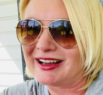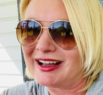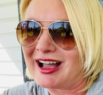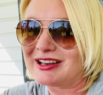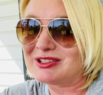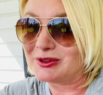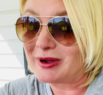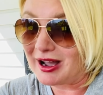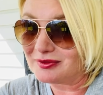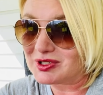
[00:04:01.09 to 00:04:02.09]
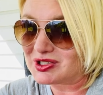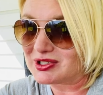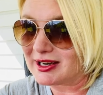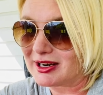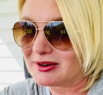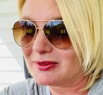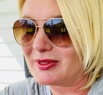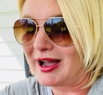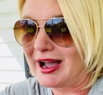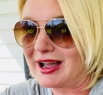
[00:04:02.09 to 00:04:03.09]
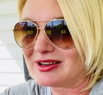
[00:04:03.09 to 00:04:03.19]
I do have to share that